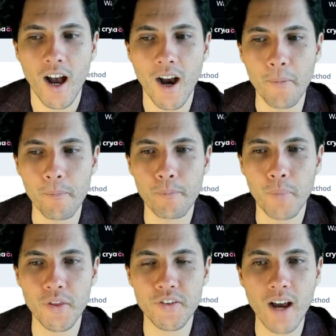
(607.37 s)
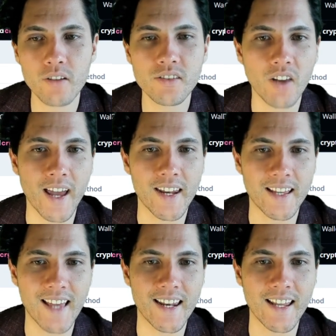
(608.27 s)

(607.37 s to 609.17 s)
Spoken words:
But the downside, again,